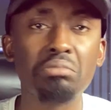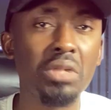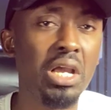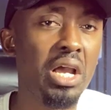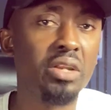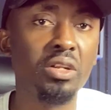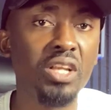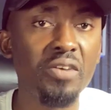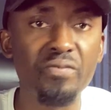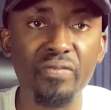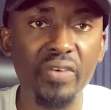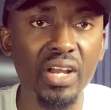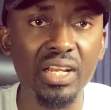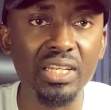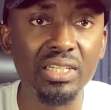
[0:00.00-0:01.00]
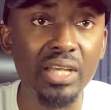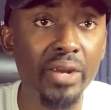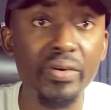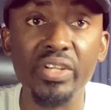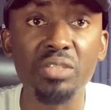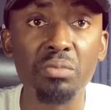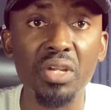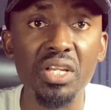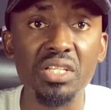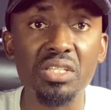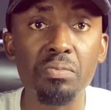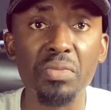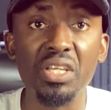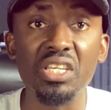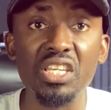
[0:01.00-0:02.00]
another valid arrangement
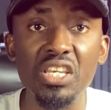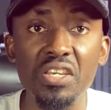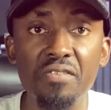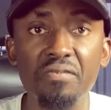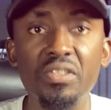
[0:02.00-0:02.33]
may give